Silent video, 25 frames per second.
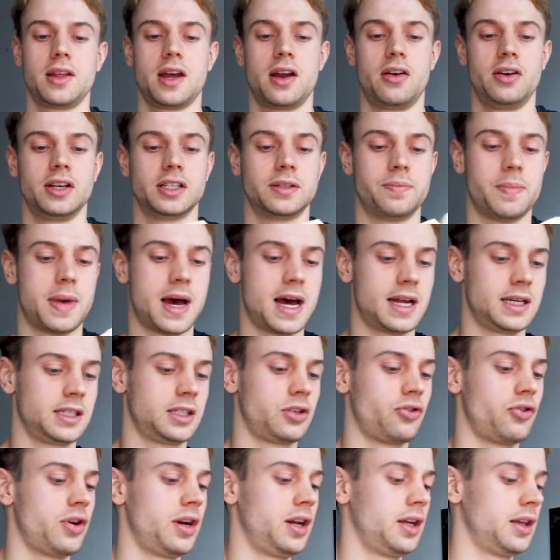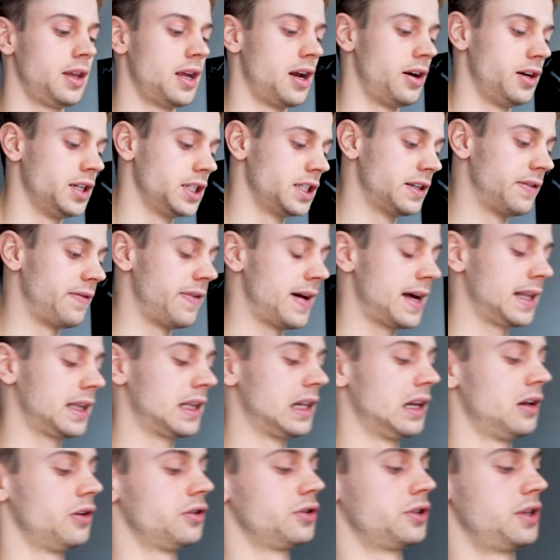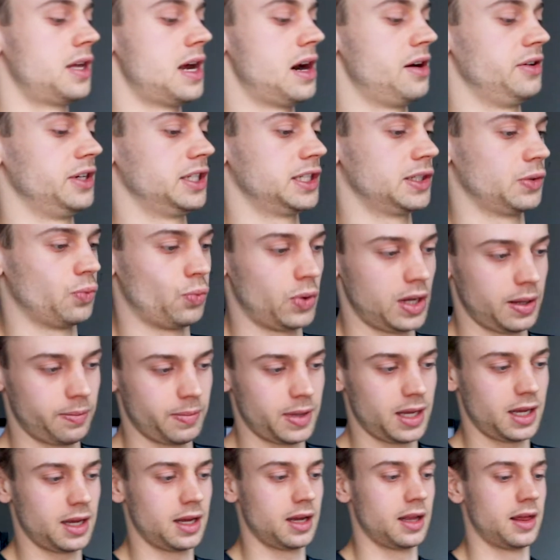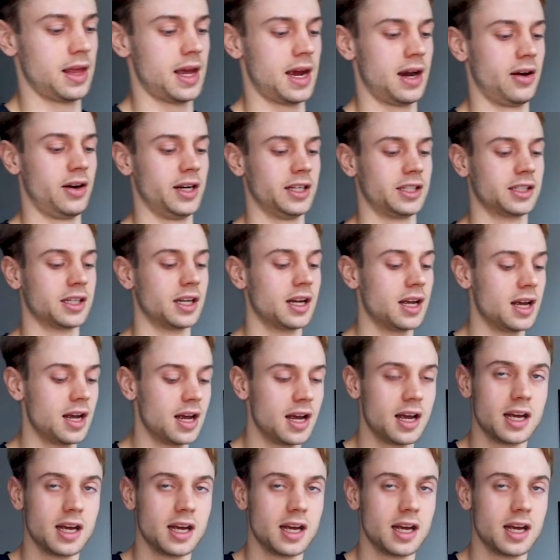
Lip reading: there is mass training, there is fat loss, there is swimming, there is